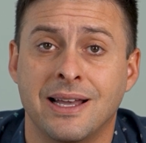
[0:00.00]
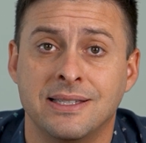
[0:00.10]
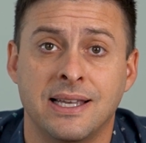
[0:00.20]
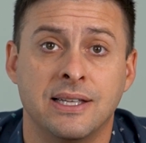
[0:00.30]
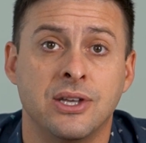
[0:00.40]
that
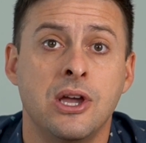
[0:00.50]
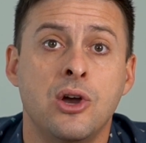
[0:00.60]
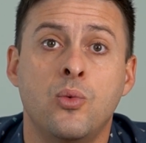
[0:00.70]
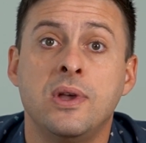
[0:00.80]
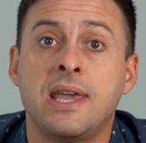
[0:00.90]
says,
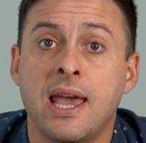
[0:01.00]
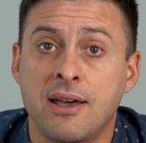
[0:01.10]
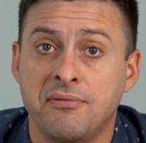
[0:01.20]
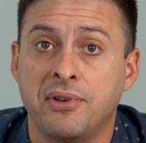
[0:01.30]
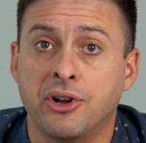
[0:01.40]
we
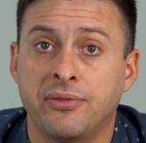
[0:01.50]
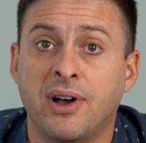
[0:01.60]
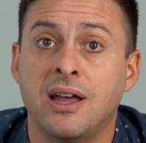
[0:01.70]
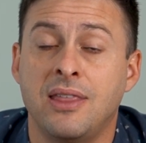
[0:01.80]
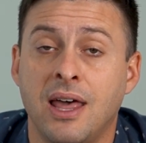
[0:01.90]
can't
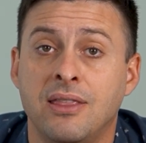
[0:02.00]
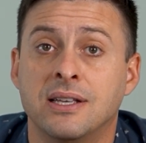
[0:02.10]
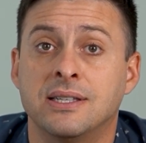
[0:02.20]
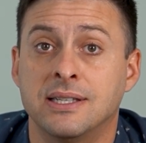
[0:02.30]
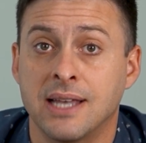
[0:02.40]
verify that
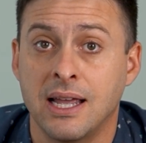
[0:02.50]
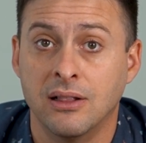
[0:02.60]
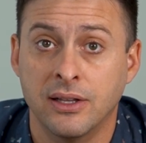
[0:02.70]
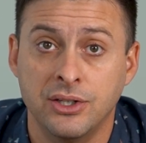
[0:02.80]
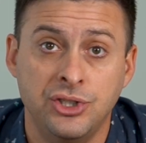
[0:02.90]
this is a
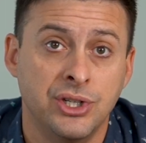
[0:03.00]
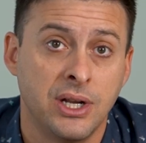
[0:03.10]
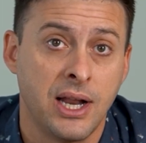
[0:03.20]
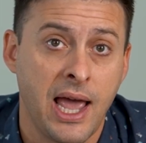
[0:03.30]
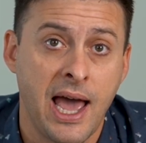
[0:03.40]

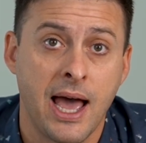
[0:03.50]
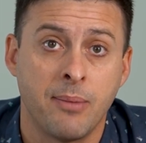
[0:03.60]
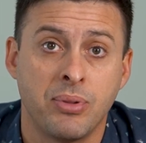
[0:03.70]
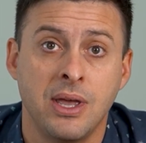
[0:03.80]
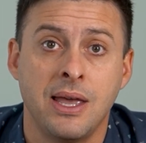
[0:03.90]
legit
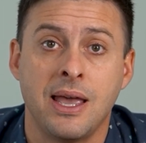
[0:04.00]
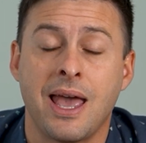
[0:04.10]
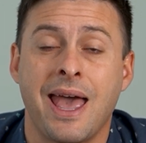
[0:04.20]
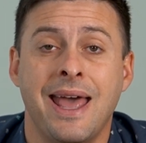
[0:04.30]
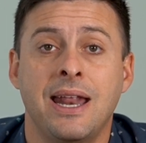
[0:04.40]
app
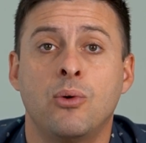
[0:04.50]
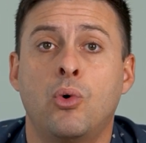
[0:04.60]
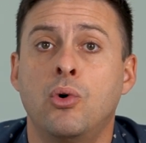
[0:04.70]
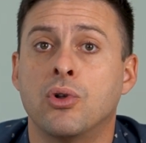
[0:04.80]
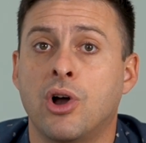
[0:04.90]
and it
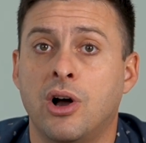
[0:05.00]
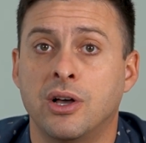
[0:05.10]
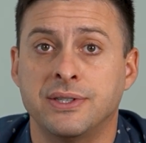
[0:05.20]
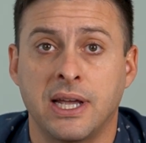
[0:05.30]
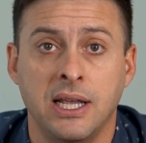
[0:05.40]
won't
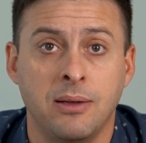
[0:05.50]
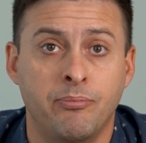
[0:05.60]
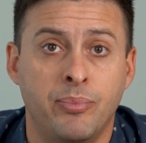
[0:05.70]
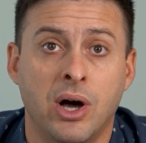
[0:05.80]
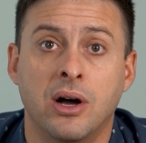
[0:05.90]
cause any
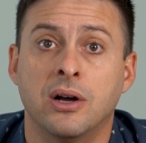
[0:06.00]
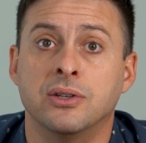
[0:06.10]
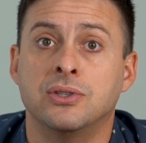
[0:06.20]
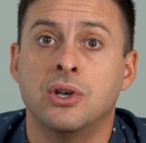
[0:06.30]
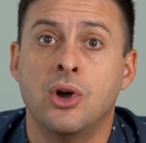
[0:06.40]

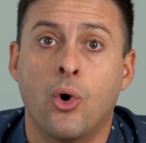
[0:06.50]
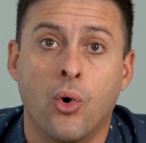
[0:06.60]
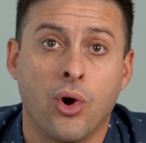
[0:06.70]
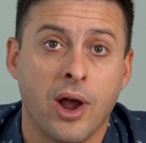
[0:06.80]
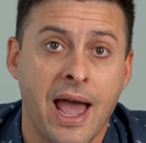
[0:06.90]
bugs
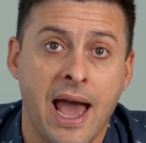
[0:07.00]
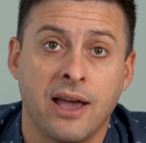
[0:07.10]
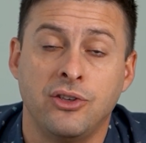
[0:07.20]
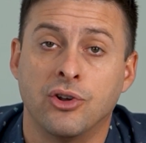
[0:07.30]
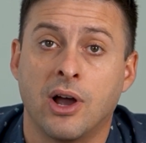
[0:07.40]
or
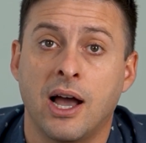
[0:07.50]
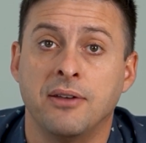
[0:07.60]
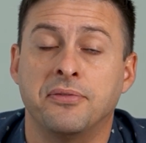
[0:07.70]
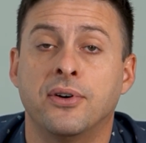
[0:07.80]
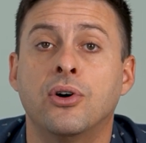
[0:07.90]
hack your
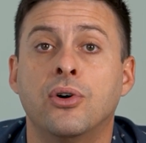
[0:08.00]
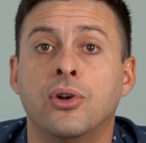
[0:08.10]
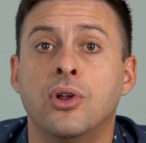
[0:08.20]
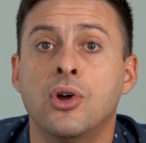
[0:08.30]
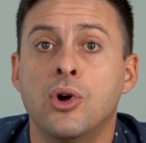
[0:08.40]

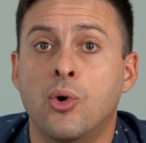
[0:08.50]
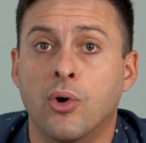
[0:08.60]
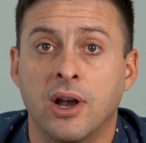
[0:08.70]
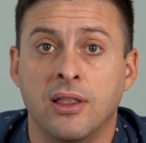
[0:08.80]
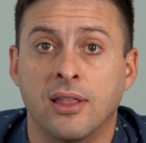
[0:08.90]
iPhone
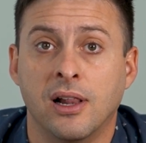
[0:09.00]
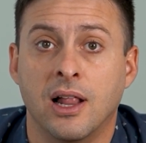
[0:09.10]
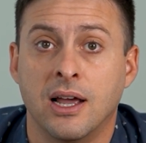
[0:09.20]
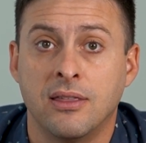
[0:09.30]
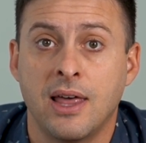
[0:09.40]
or anything
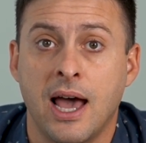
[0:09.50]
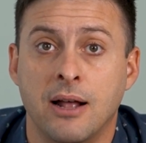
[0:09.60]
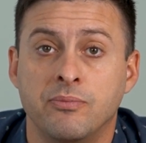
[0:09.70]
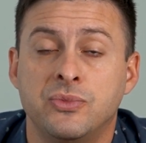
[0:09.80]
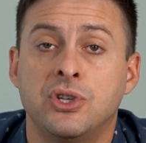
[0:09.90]
like
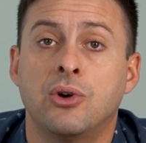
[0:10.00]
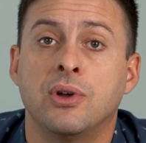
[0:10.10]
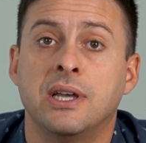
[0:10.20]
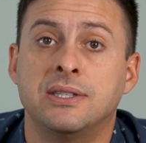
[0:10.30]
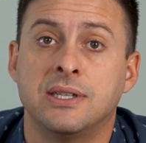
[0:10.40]
that. So
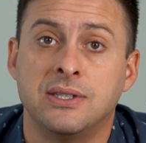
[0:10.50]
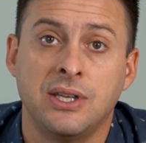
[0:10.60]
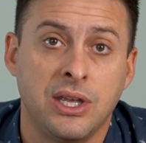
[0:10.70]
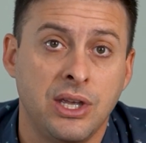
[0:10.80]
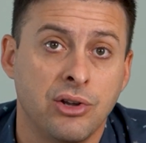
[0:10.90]
it's a
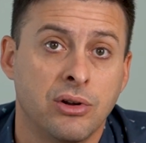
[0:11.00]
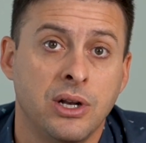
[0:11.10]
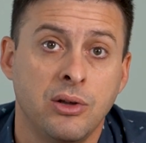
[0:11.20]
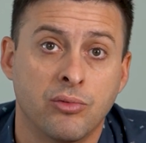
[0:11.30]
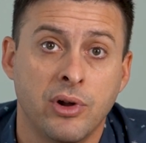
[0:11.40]

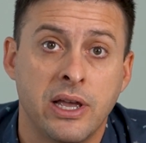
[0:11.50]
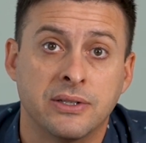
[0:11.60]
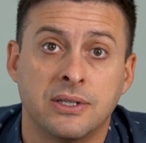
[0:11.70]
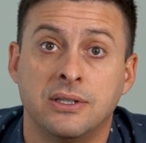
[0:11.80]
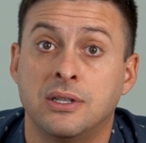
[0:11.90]
security
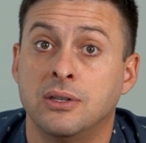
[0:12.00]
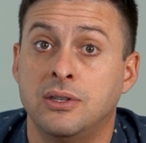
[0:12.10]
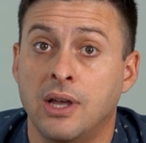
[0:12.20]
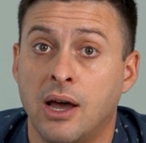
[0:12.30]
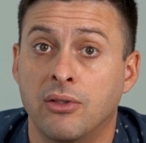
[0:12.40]
risk to
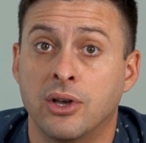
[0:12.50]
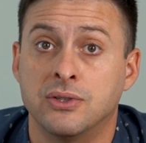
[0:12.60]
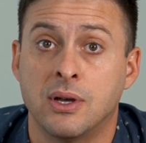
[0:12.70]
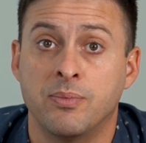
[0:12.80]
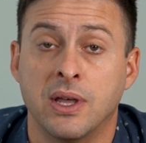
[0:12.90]
download
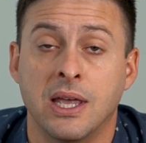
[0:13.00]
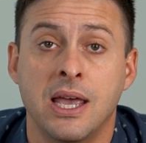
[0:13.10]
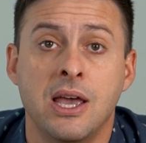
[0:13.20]
something